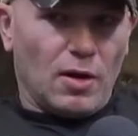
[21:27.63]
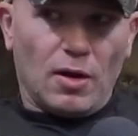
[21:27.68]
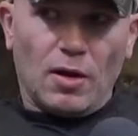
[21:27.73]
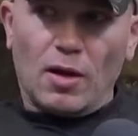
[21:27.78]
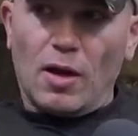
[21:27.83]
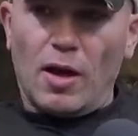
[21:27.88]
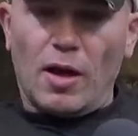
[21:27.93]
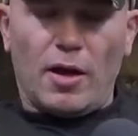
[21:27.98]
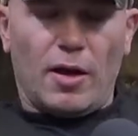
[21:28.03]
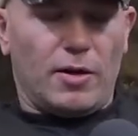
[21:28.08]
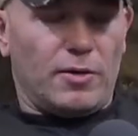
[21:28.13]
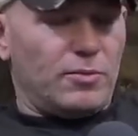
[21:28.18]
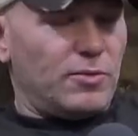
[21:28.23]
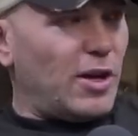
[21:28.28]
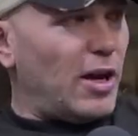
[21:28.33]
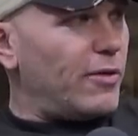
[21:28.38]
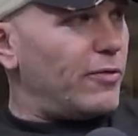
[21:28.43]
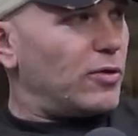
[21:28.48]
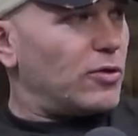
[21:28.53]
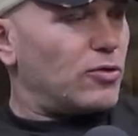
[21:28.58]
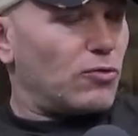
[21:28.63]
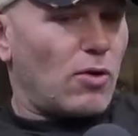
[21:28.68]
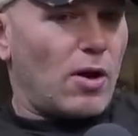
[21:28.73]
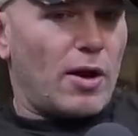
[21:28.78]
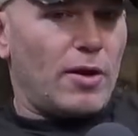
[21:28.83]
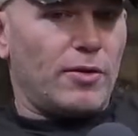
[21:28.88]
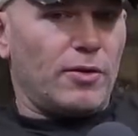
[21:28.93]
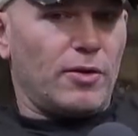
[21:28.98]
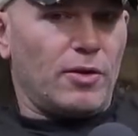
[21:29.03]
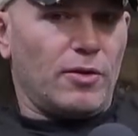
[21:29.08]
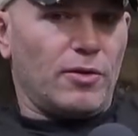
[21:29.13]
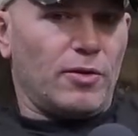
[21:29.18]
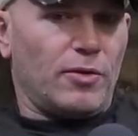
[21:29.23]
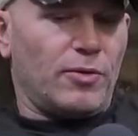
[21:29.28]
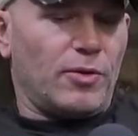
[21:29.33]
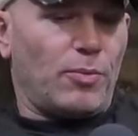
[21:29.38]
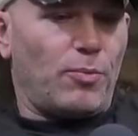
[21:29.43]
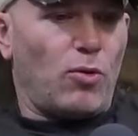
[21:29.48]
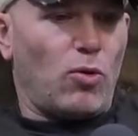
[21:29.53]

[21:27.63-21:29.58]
And David's right. The